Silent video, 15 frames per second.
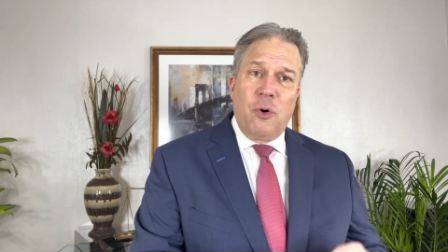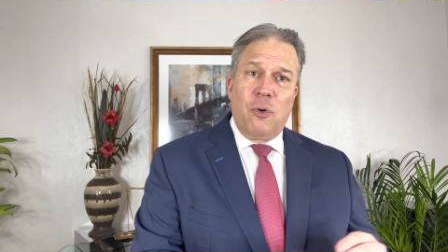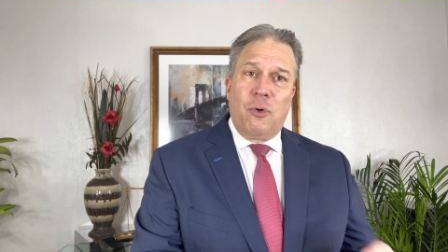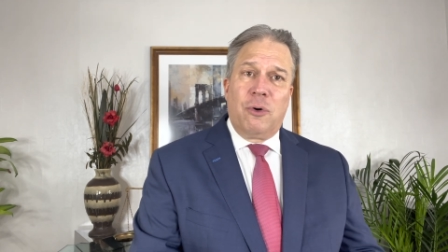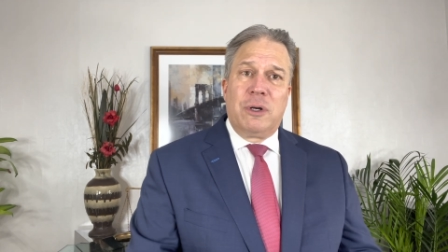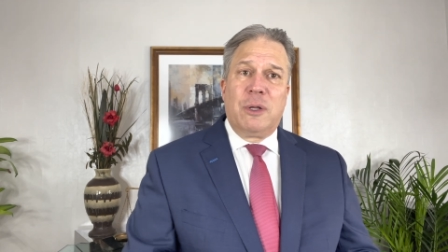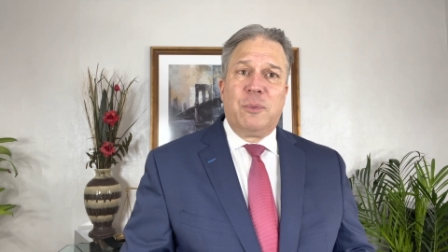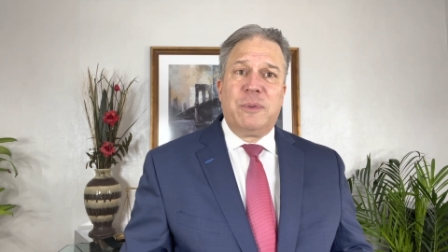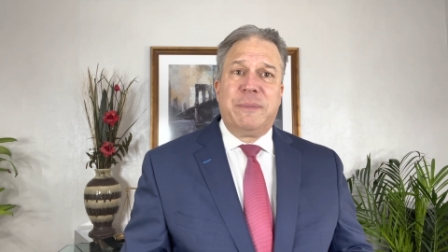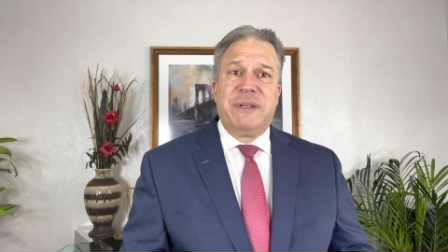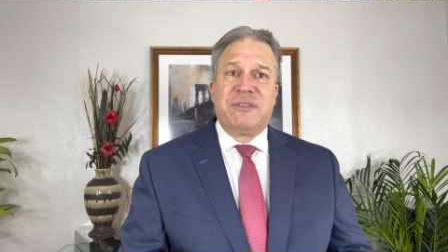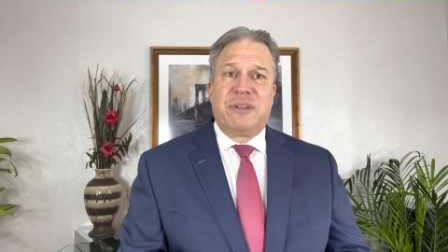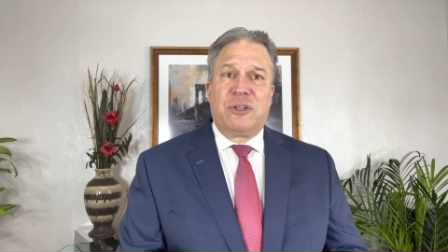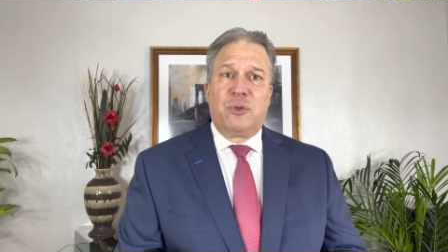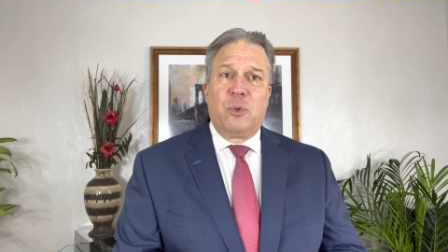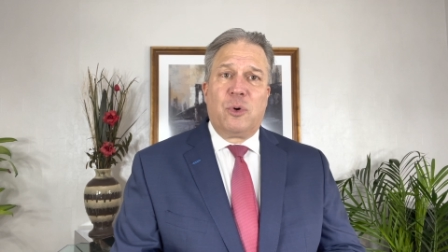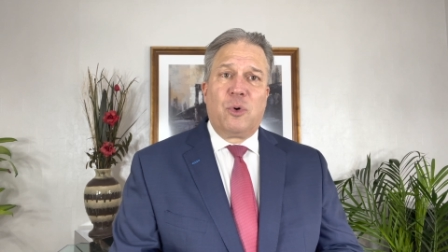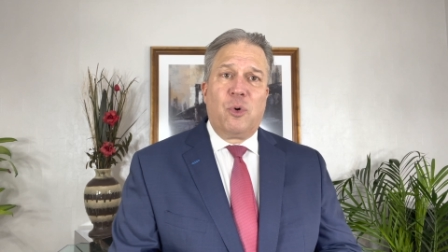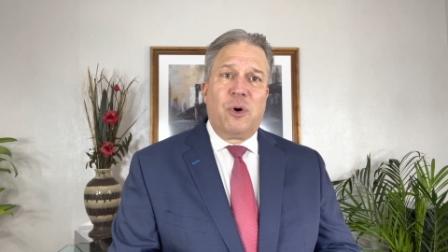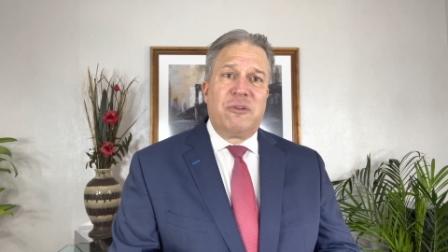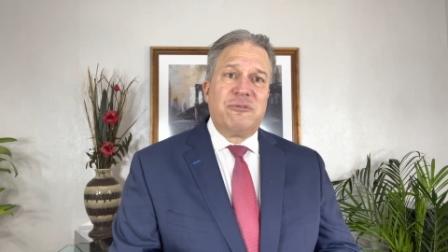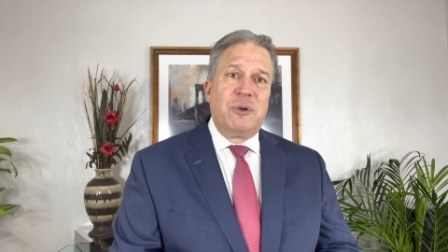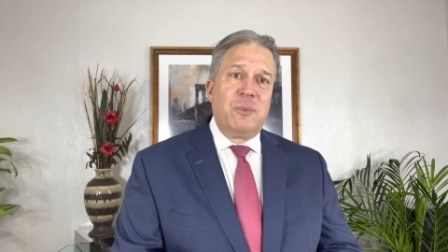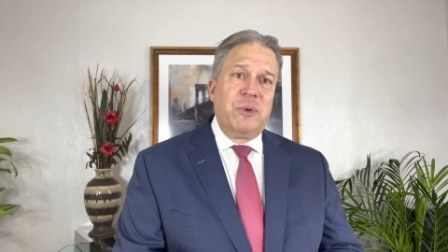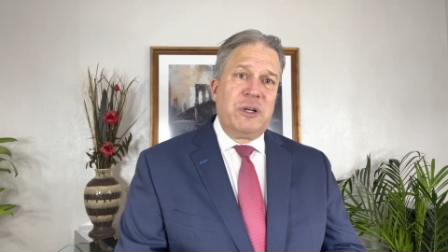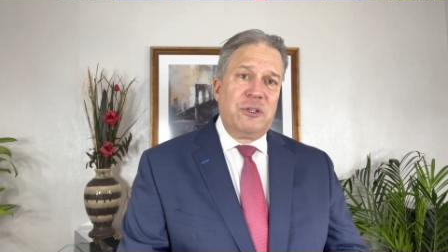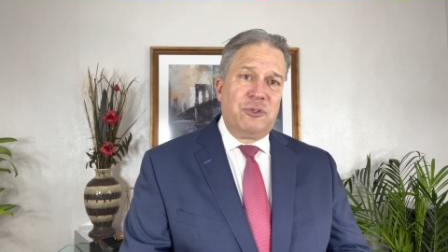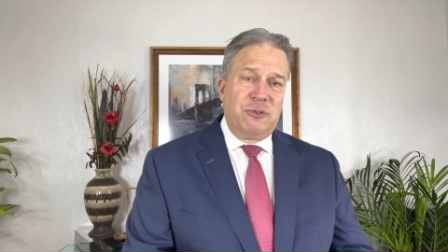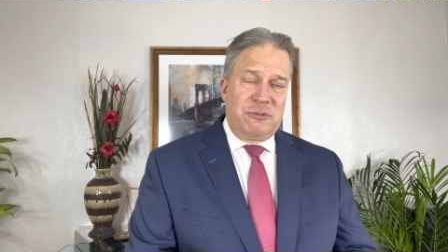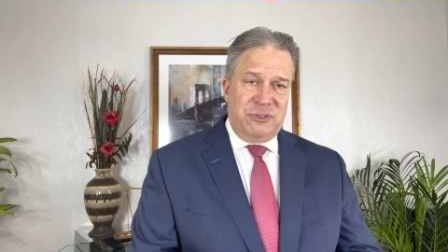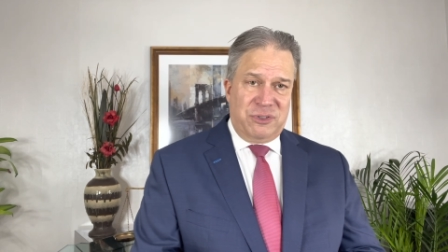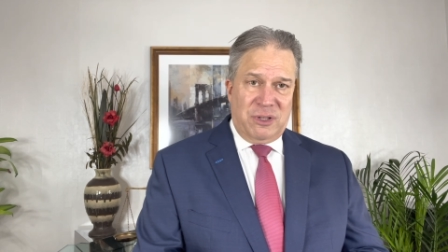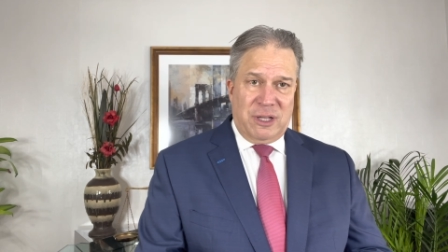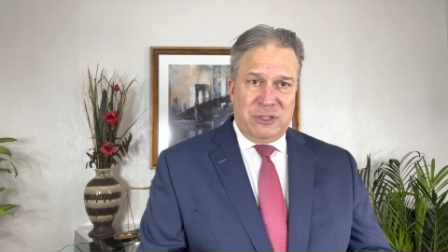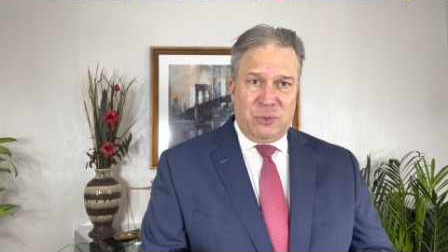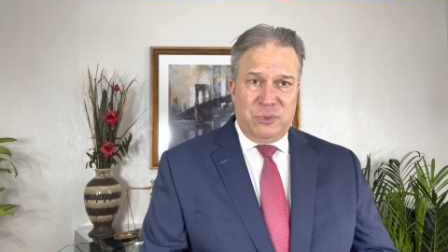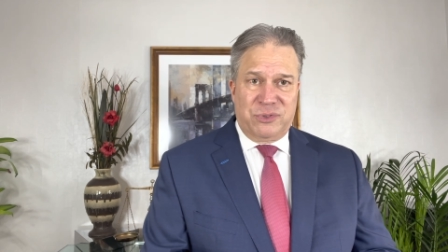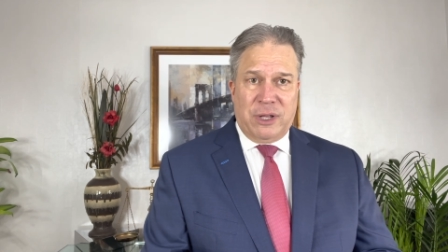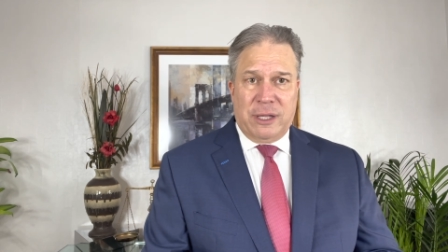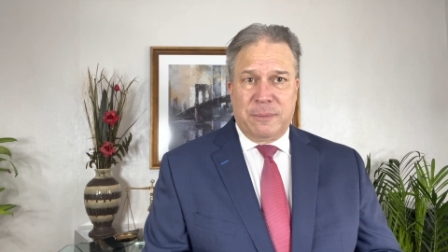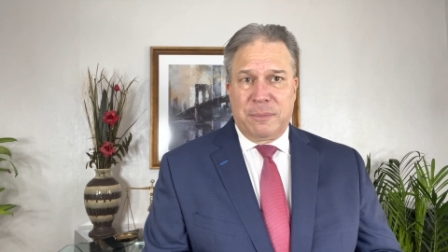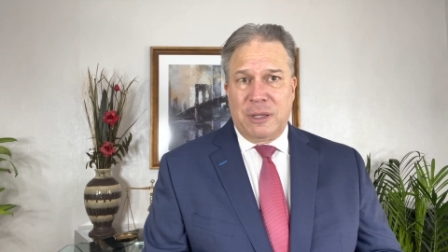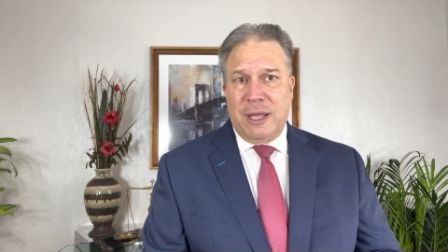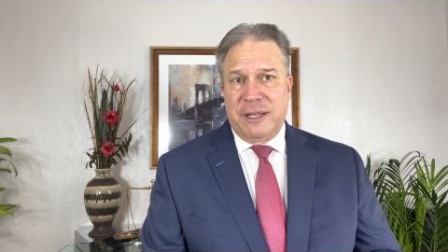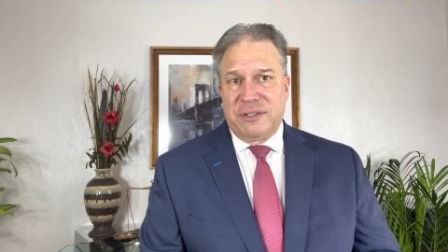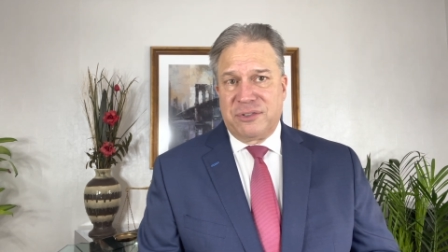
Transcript: or they would be sent to a courtroom where the jury selection was taking place.